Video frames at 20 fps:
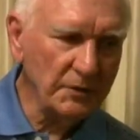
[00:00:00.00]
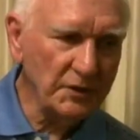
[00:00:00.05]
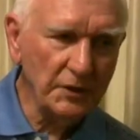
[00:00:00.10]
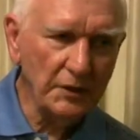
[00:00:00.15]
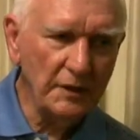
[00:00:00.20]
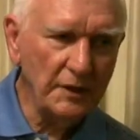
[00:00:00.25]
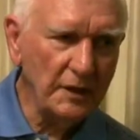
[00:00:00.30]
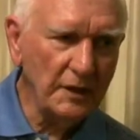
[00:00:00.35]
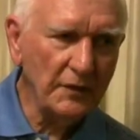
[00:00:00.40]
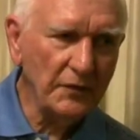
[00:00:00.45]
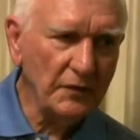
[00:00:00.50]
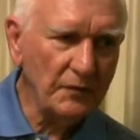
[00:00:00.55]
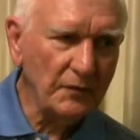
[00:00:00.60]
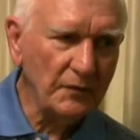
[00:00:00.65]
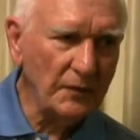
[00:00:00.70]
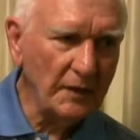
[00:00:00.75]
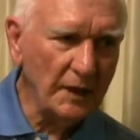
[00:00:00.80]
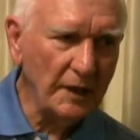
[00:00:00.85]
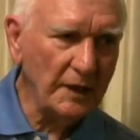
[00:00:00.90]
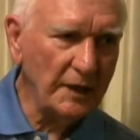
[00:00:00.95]
Sure enough,
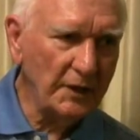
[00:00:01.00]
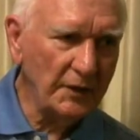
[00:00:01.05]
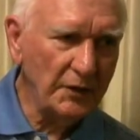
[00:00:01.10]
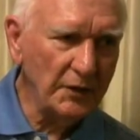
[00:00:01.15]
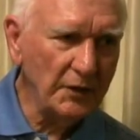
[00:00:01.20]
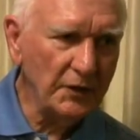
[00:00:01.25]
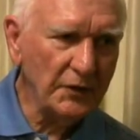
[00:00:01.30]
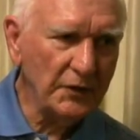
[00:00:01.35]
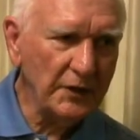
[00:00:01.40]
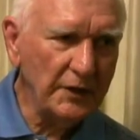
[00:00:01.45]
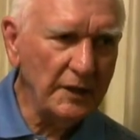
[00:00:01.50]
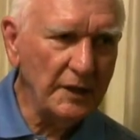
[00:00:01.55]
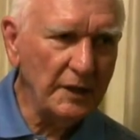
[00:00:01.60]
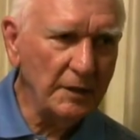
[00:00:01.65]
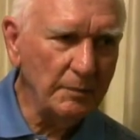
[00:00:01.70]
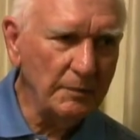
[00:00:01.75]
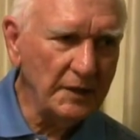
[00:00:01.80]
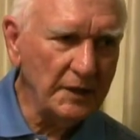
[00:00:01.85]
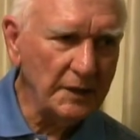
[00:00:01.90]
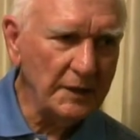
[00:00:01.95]
I had two or three of
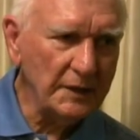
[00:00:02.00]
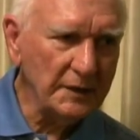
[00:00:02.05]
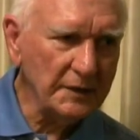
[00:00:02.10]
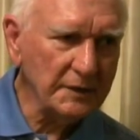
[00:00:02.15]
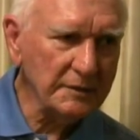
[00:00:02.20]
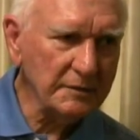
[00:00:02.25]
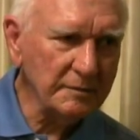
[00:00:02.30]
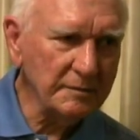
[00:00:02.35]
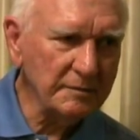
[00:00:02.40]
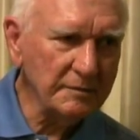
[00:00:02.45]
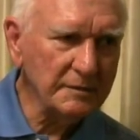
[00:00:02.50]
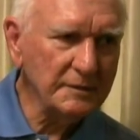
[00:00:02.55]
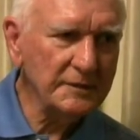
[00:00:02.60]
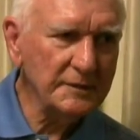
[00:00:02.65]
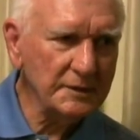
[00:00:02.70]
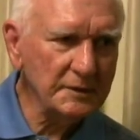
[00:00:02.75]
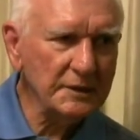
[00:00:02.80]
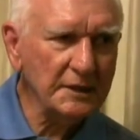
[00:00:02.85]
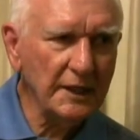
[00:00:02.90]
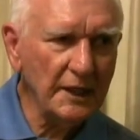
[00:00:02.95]
them and pop
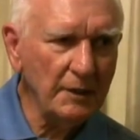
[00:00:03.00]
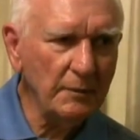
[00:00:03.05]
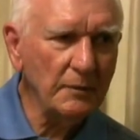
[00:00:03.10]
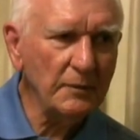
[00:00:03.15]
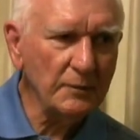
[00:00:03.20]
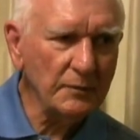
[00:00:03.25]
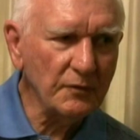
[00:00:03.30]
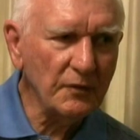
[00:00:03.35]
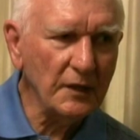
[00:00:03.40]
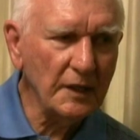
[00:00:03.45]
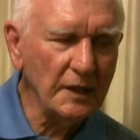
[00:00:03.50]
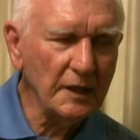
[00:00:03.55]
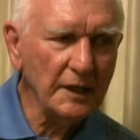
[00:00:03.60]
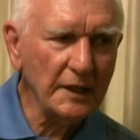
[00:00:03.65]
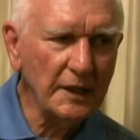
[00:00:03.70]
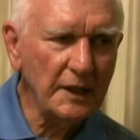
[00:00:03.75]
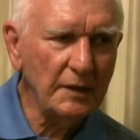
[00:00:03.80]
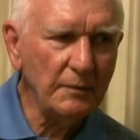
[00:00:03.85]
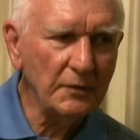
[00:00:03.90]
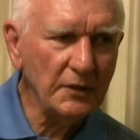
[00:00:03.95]
out. Came finally
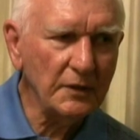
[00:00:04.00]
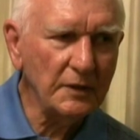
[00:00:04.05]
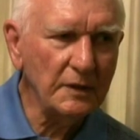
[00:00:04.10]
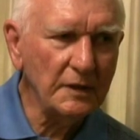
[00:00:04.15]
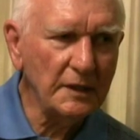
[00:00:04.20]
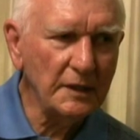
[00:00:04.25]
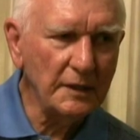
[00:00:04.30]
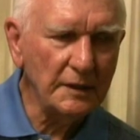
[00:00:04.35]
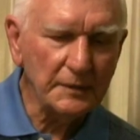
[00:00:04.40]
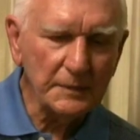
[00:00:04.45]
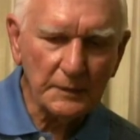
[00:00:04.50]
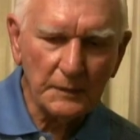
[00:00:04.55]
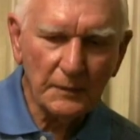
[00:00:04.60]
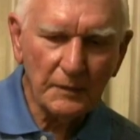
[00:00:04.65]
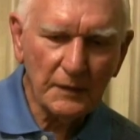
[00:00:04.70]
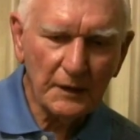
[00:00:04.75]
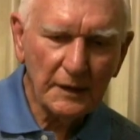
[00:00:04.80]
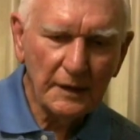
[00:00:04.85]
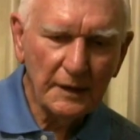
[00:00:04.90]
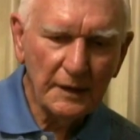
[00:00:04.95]
came through, and hmm.
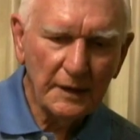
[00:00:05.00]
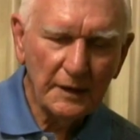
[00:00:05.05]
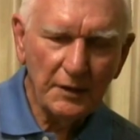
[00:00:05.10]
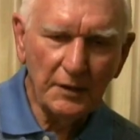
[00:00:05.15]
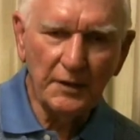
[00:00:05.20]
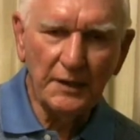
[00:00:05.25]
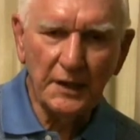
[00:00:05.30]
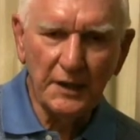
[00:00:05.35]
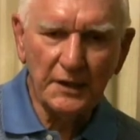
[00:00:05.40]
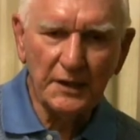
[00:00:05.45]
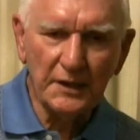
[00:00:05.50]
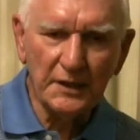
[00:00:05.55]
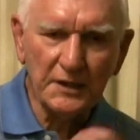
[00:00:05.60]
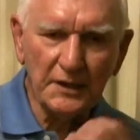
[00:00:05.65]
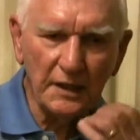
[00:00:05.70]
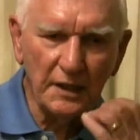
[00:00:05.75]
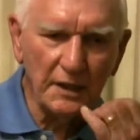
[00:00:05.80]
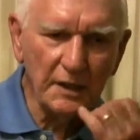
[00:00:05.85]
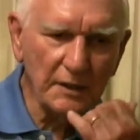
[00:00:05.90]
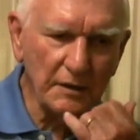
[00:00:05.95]
you get this
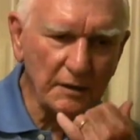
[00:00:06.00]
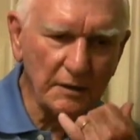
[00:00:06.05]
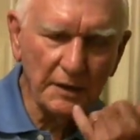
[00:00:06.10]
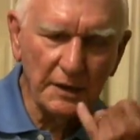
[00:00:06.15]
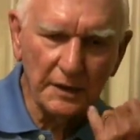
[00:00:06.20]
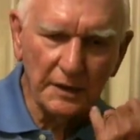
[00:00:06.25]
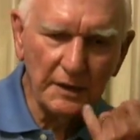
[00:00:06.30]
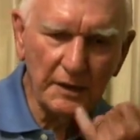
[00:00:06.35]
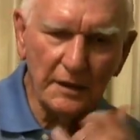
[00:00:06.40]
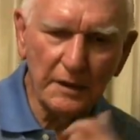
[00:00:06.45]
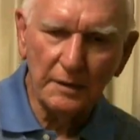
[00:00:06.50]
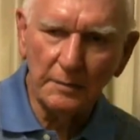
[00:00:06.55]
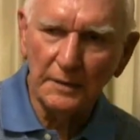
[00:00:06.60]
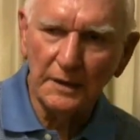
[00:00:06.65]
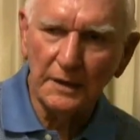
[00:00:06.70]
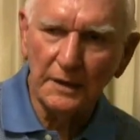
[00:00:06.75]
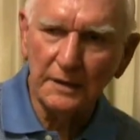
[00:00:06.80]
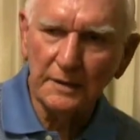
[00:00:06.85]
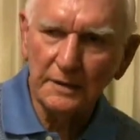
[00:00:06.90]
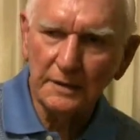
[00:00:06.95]
knot on the gum,
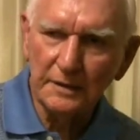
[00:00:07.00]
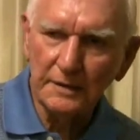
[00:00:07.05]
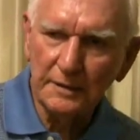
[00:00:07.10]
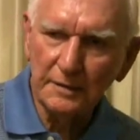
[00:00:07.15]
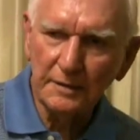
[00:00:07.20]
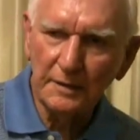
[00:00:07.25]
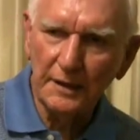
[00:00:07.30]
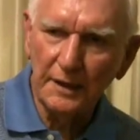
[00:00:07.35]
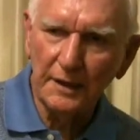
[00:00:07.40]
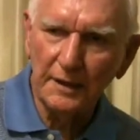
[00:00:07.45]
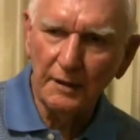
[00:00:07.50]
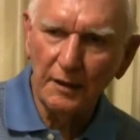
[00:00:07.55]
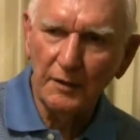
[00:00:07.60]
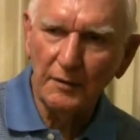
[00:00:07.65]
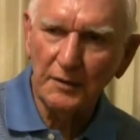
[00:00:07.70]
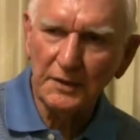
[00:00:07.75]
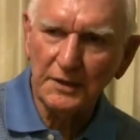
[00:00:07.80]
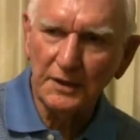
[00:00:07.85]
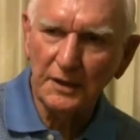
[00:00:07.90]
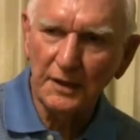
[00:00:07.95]
and then all
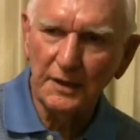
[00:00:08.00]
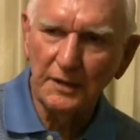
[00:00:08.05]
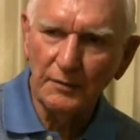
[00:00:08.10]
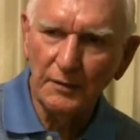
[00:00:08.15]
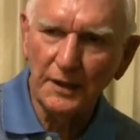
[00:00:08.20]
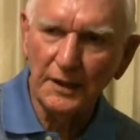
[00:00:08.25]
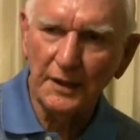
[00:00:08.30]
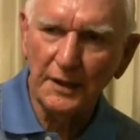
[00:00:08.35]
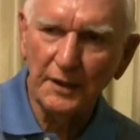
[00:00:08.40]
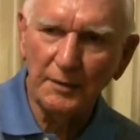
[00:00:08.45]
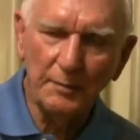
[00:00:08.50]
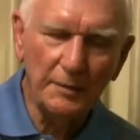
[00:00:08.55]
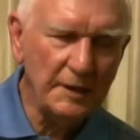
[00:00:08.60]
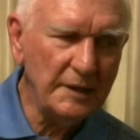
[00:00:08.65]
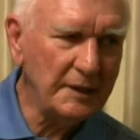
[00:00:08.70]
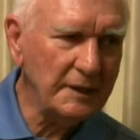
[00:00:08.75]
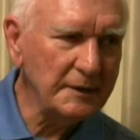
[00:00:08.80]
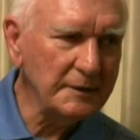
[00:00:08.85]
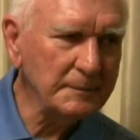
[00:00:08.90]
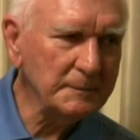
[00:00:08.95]
of a sudden, well, there'd be
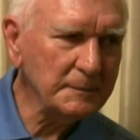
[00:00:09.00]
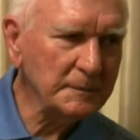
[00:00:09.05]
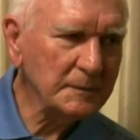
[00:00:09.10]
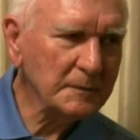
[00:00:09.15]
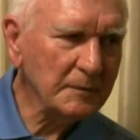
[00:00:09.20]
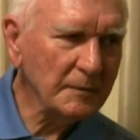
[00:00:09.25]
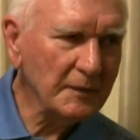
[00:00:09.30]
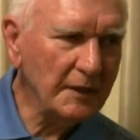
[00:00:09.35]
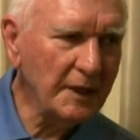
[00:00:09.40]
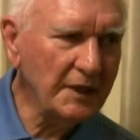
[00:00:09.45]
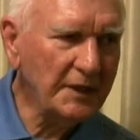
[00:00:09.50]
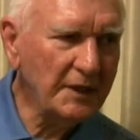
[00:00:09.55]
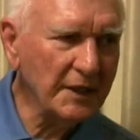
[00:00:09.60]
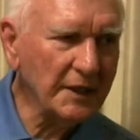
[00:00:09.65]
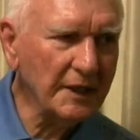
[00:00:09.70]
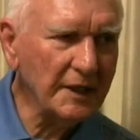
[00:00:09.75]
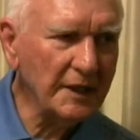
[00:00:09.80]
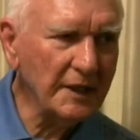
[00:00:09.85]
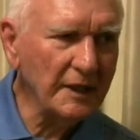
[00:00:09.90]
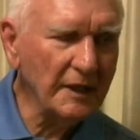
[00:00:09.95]
hmm. they'd
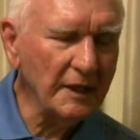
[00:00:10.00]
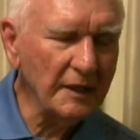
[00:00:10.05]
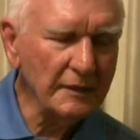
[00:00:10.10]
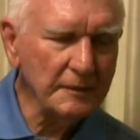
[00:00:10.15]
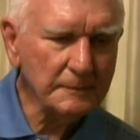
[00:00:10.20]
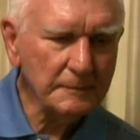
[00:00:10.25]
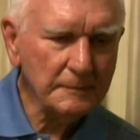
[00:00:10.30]
take it out.